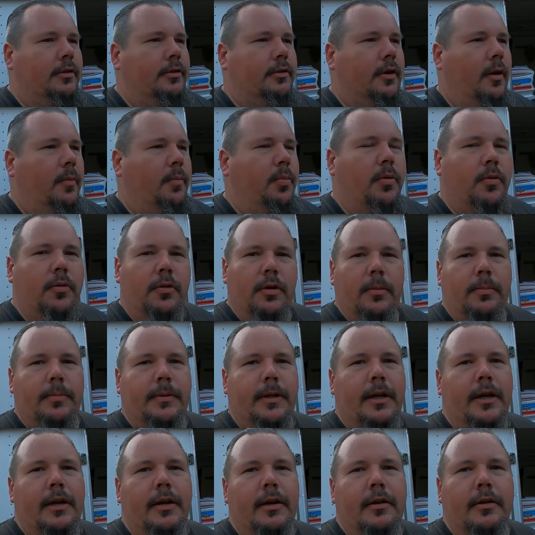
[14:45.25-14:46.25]
So I pulled up
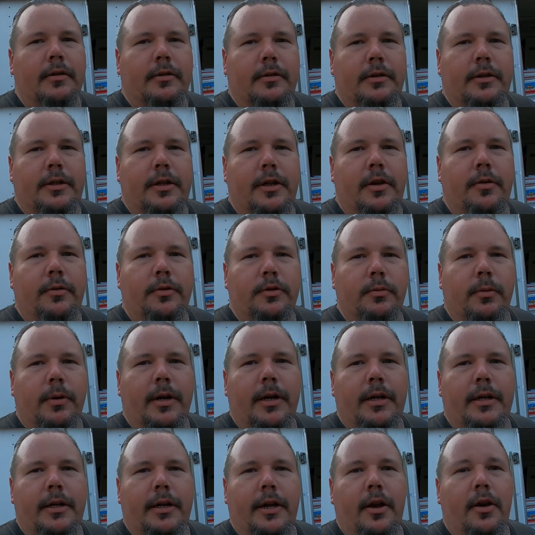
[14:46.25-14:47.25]
there and, you know, was
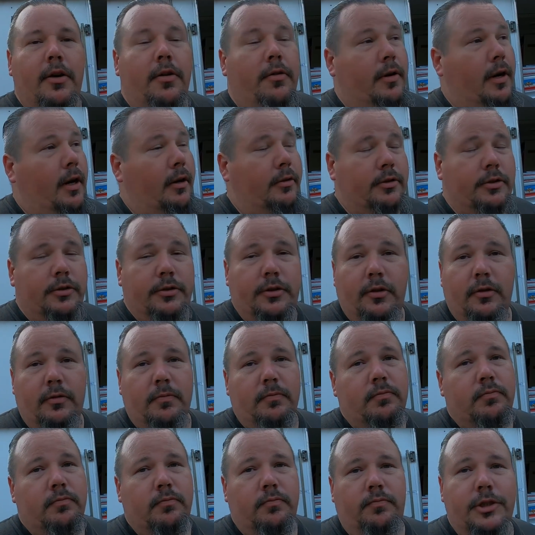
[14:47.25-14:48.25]
ready to go, and I was just
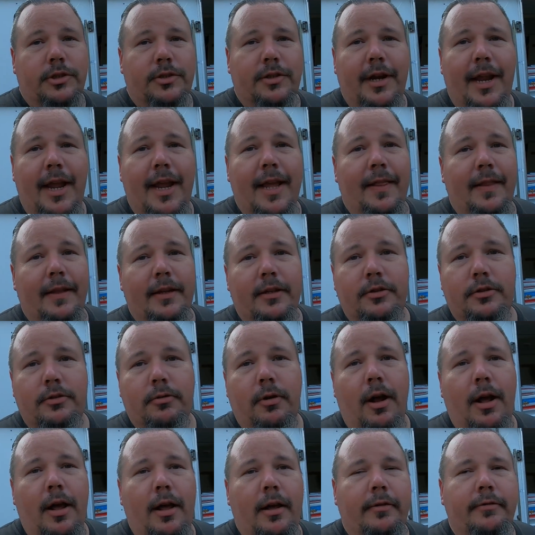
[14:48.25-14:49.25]
going to just nail it and
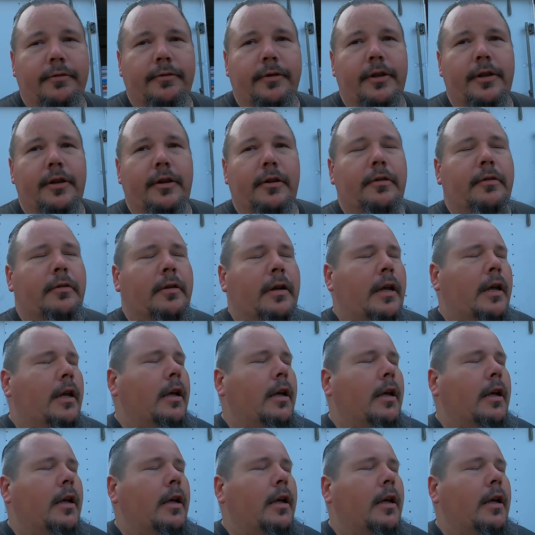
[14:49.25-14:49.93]
drive, you know.